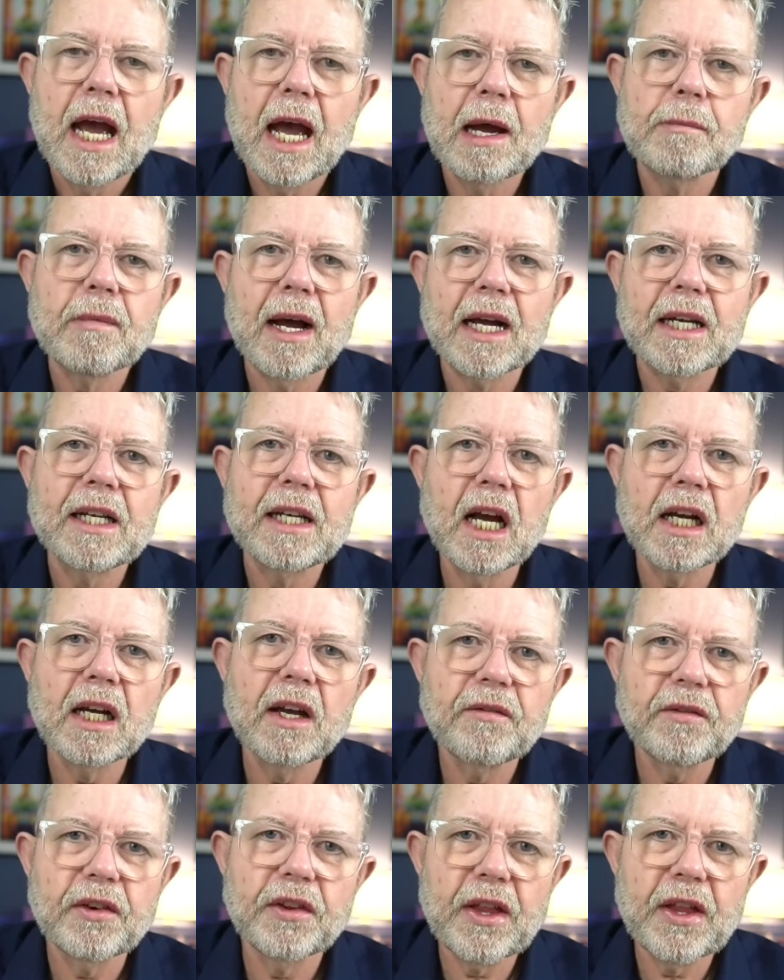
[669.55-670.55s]
And my
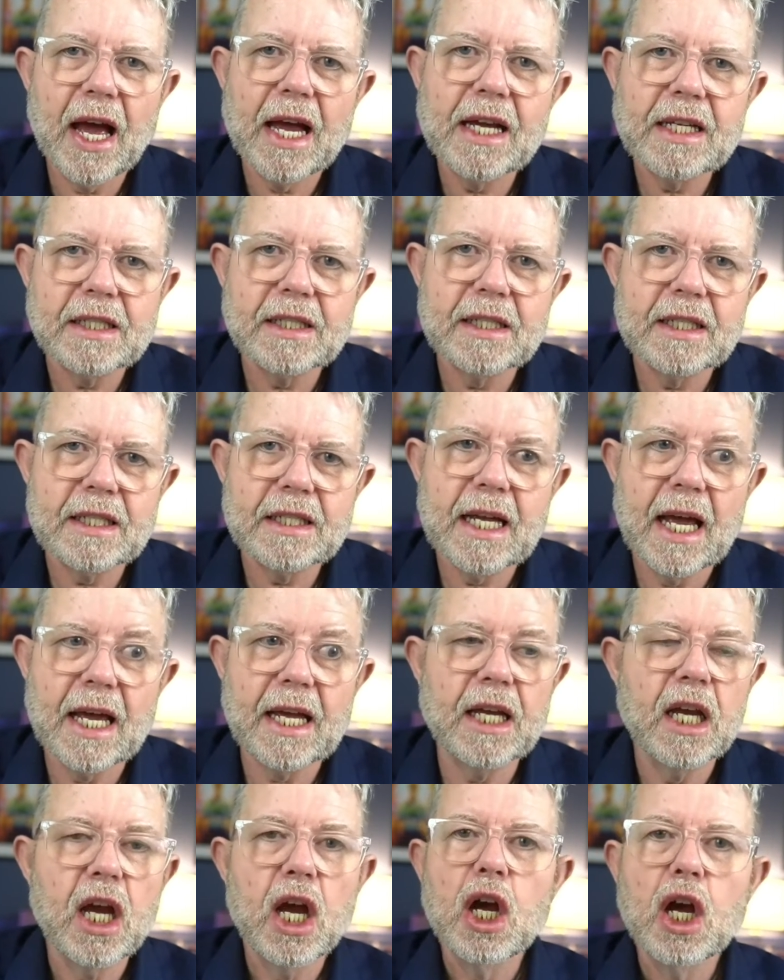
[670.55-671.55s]
nugget for that is to
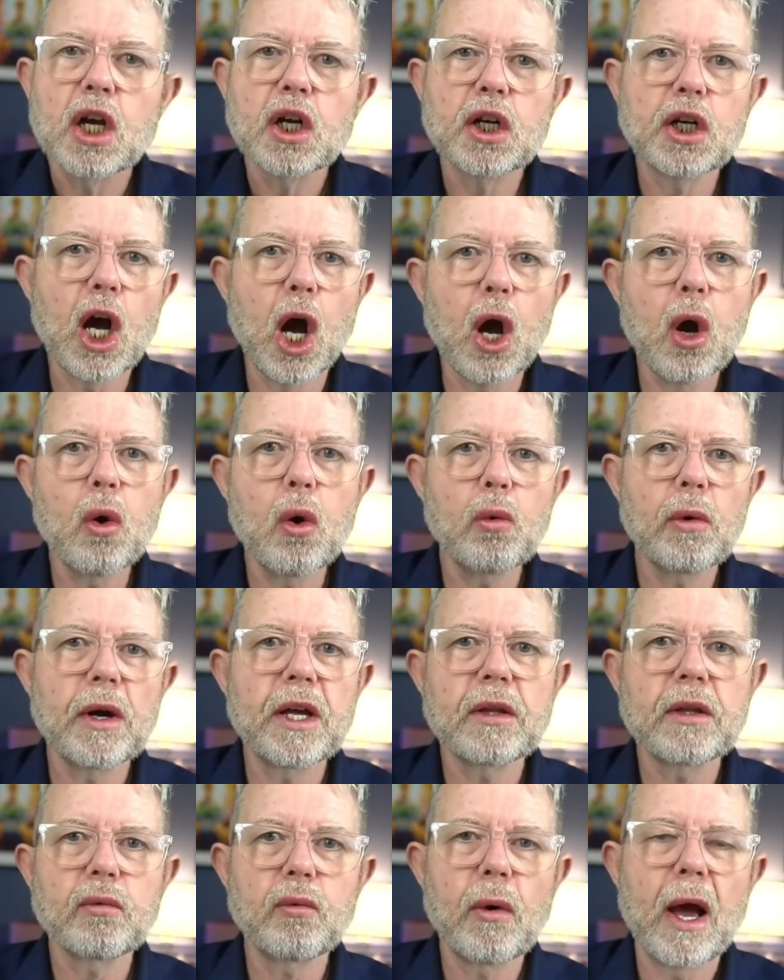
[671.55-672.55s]
say, go
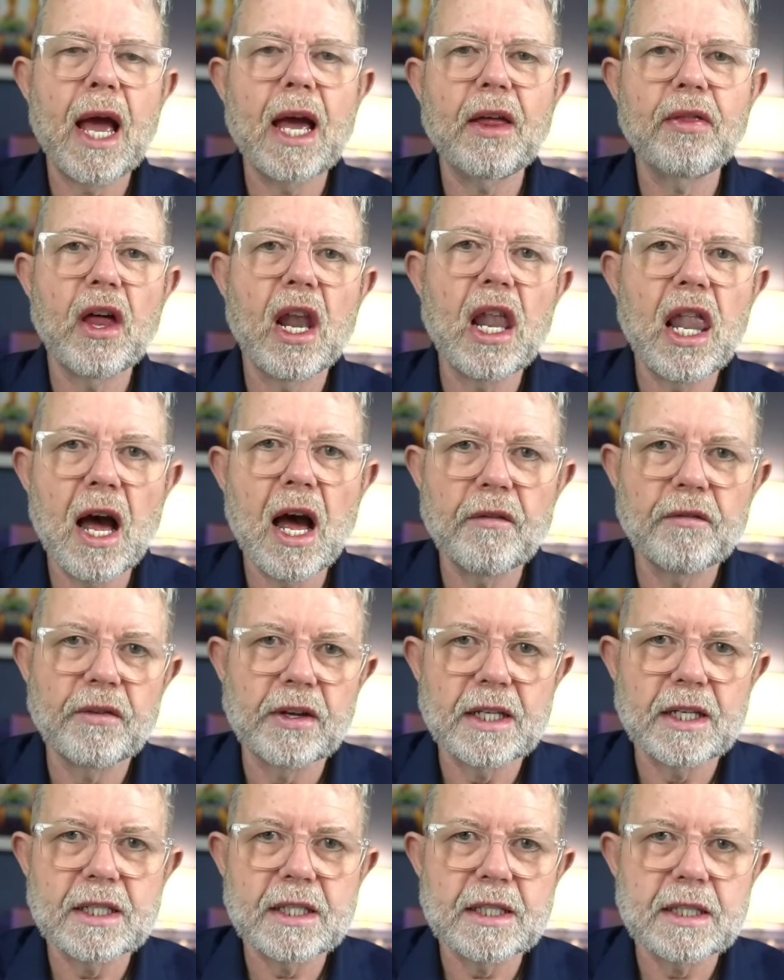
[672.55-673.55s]
with where the love
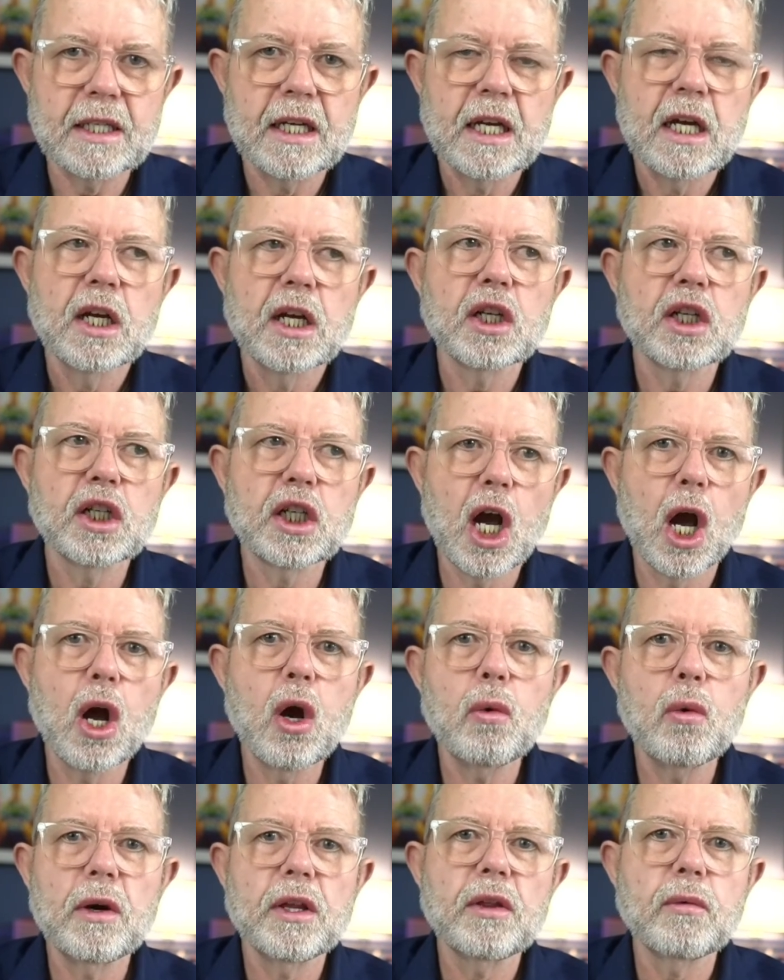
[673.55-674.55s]
is,
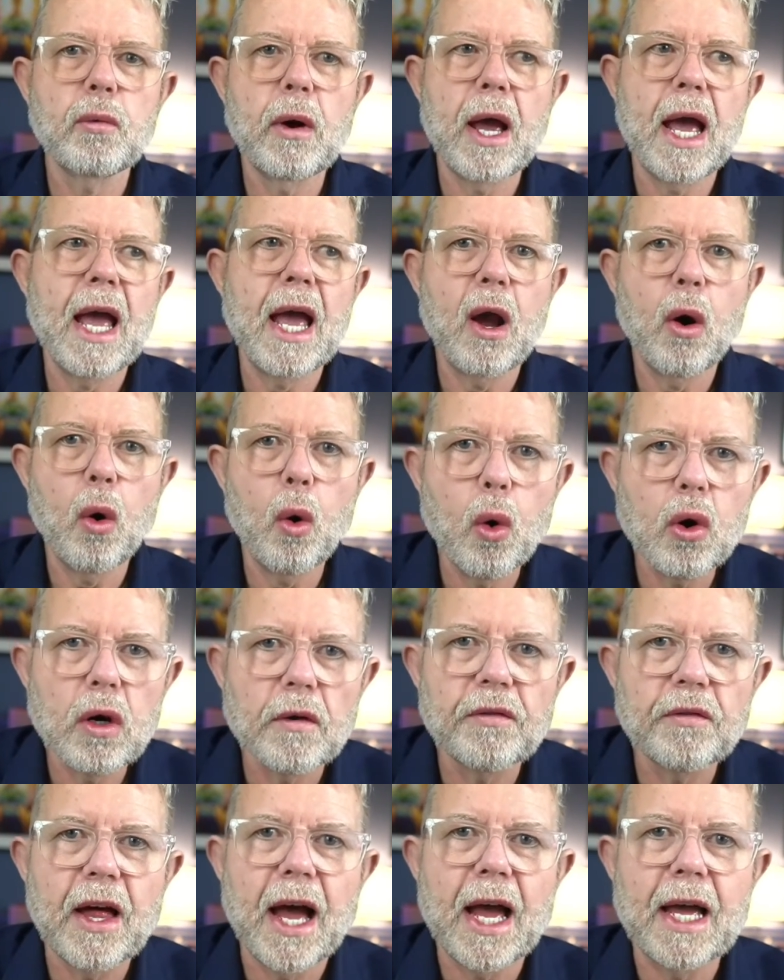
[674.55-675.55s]
go with where all
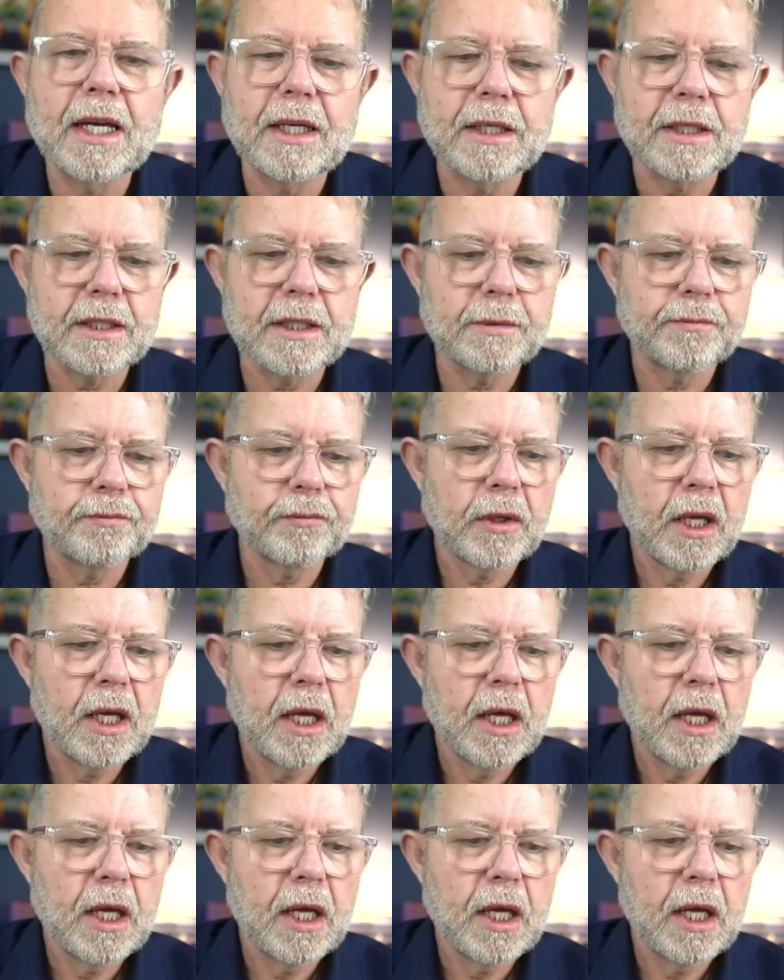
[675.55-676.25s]
of that is.